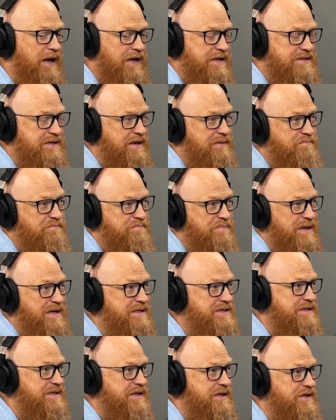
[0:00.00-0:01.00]
as a
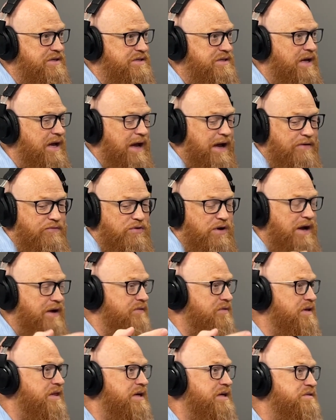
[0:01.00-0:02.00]
business after
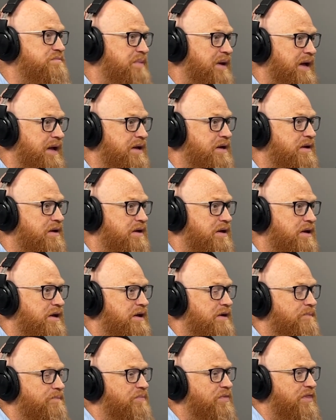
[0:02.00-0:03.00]
everything's paid. Yep.
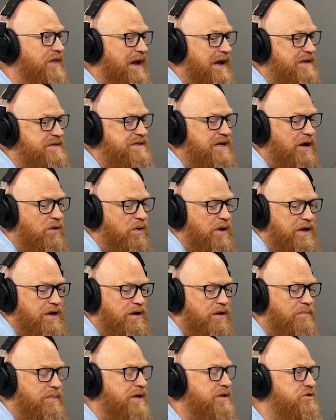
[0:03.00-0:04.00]
That's how I
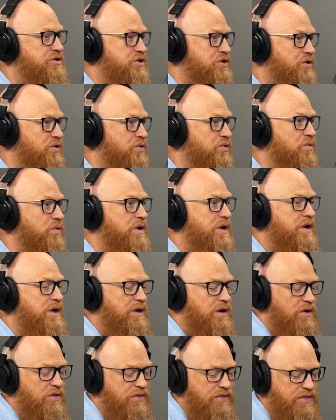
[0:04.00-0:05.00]
come into,
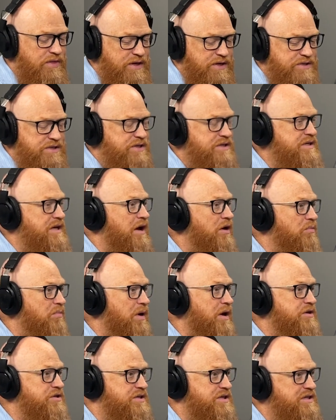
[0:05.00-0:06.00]
this
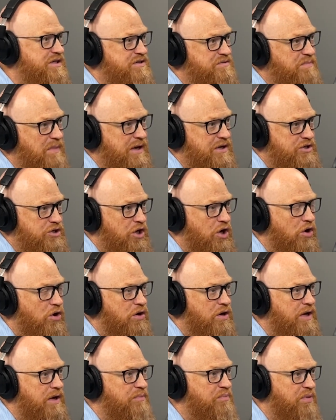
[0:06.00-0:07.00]
is my
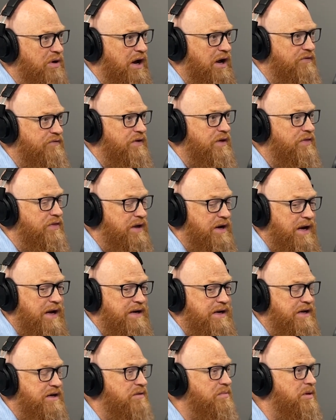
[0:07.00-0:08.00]
target profit that I
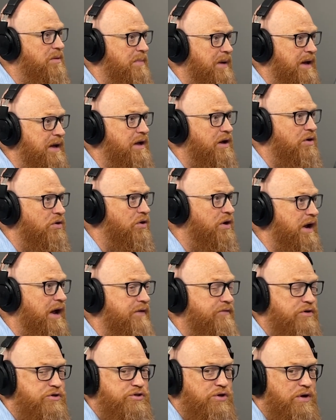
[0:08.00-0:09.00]
need to be making on
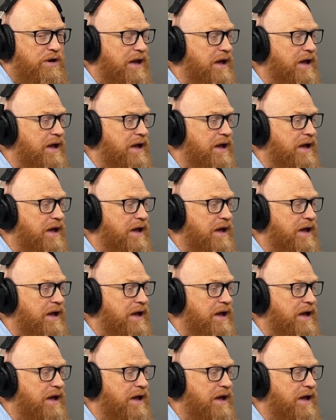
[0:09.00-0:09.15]
average on